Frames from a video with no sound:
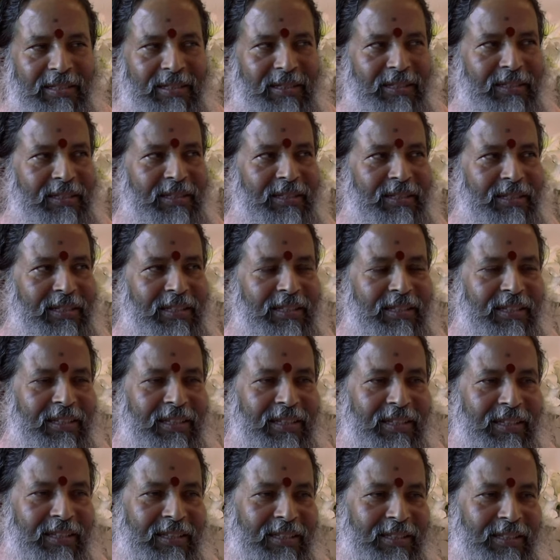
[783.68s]

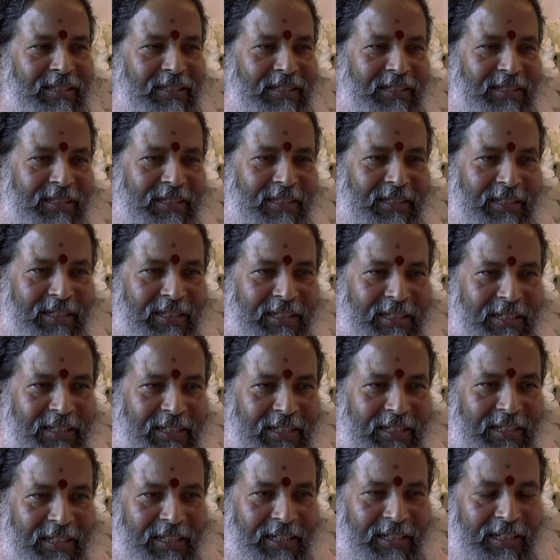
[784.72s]
Nobody speaks.